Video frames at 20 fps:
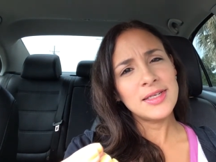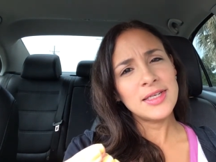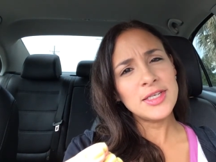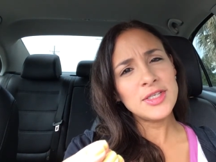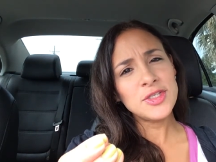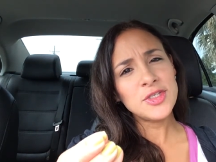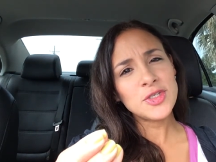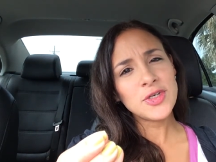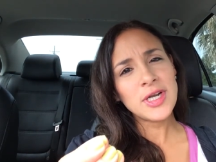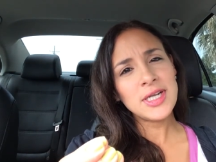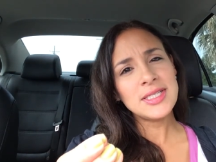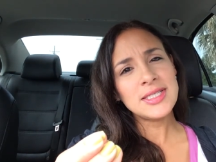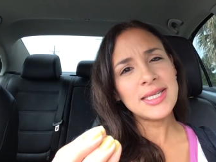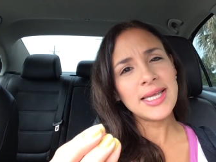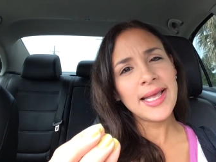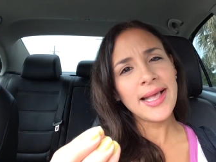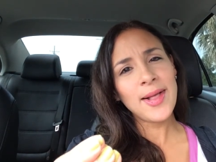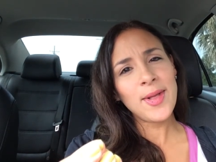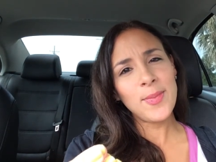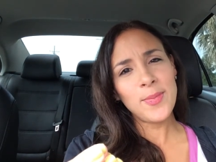He's trying
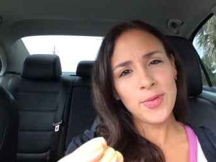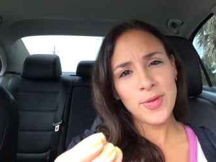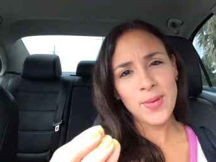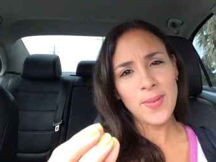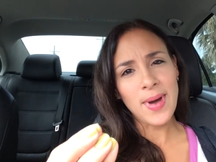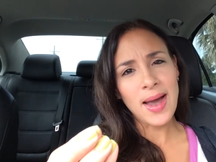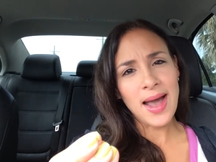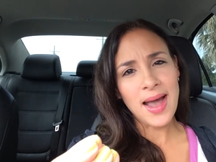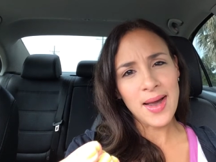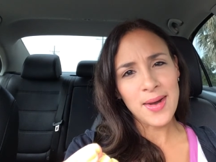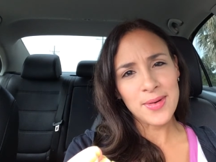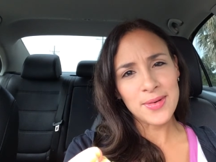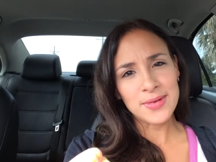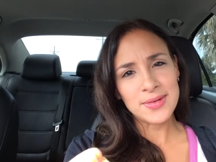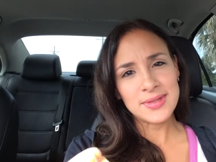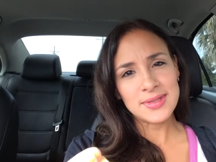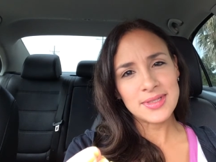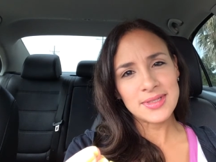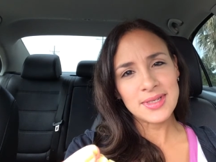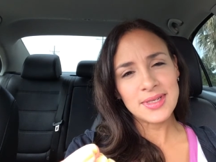to help you
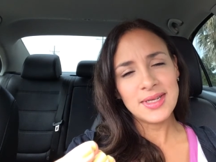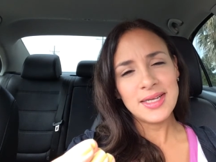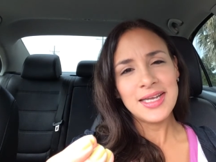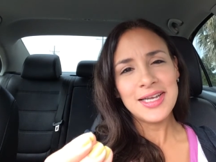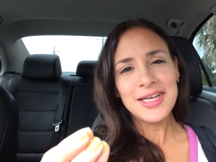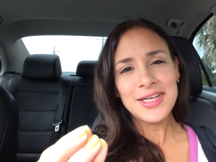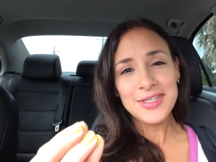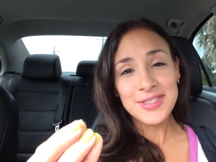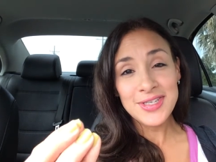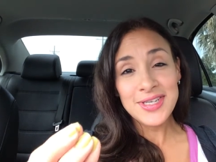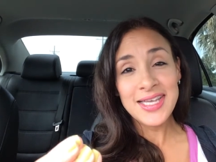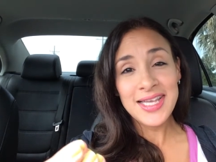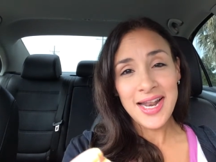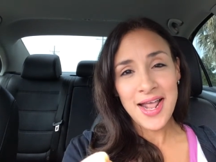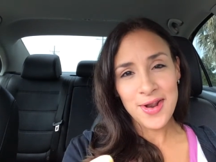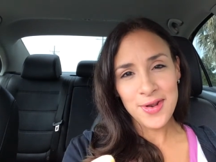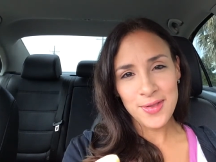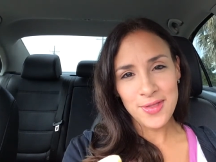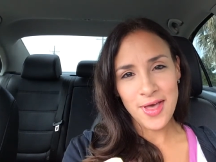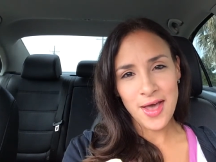out to get
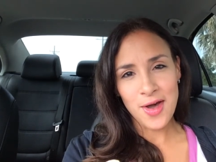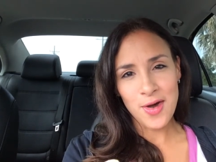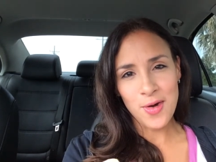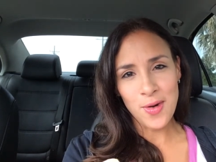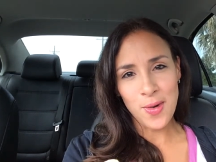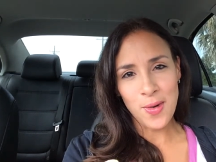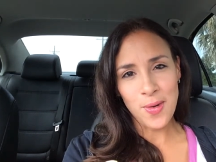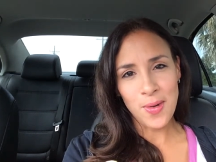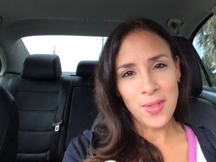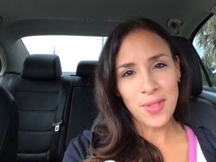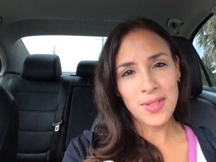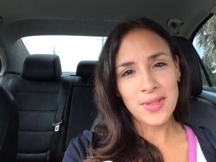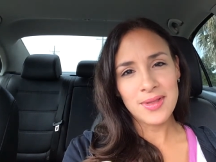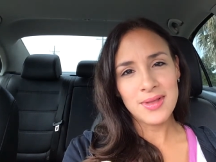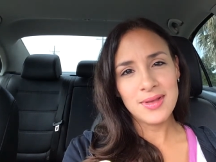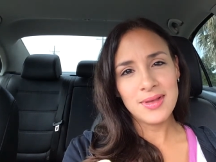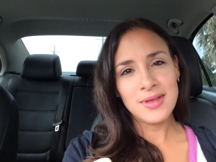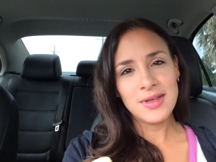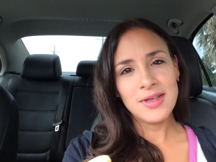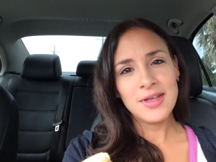out of that hole
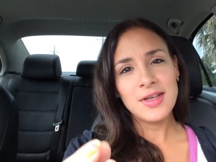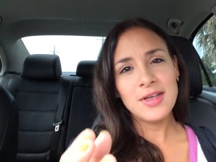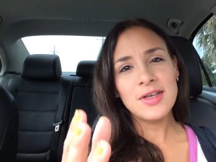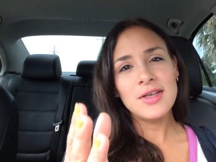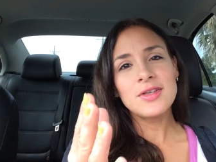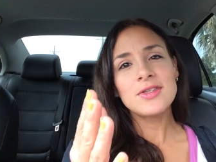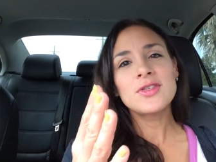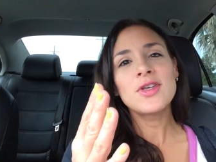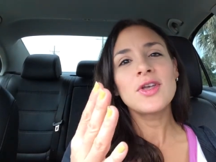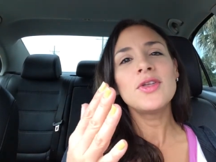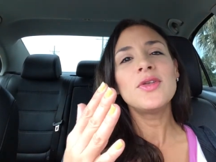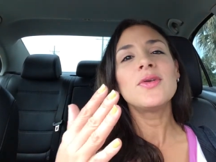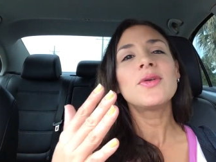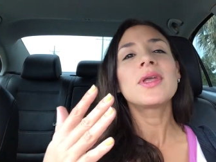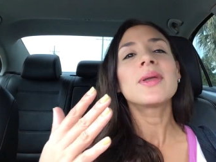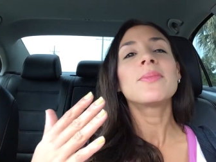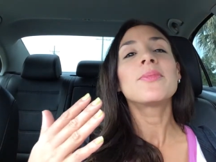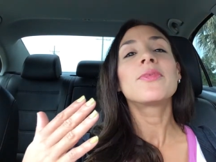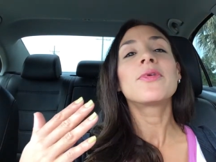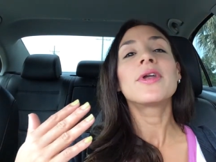so you
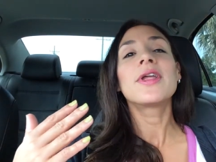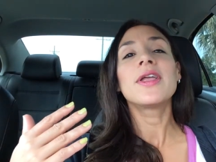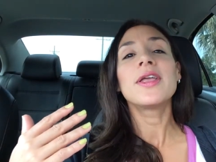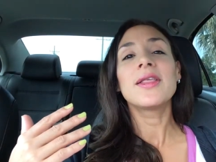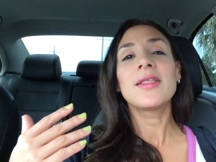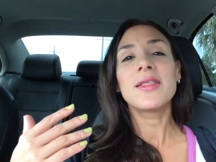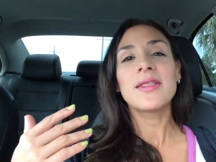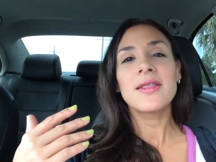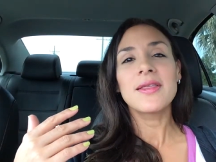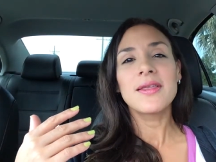can breathe.